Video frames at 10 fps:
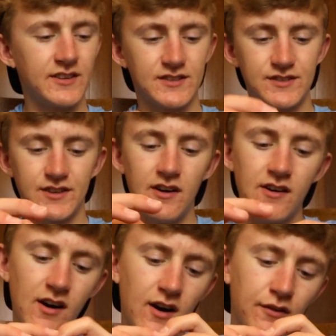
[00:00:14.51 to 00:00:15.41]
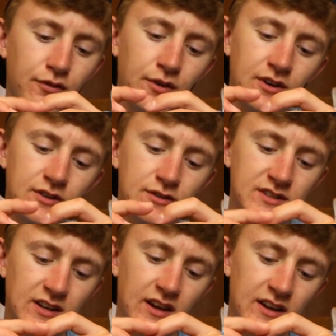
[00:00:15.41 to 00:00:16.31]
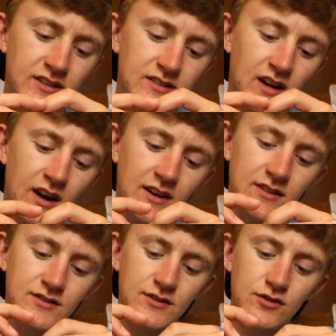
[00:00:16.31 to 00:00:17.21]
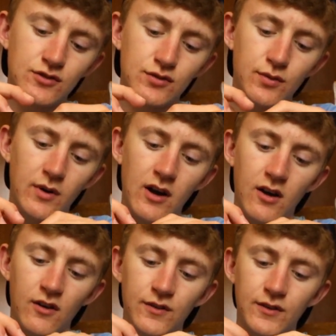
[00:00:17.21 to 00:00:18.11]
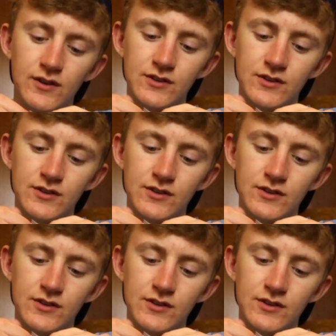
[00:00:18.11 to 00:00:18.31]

to start off we are using a size 12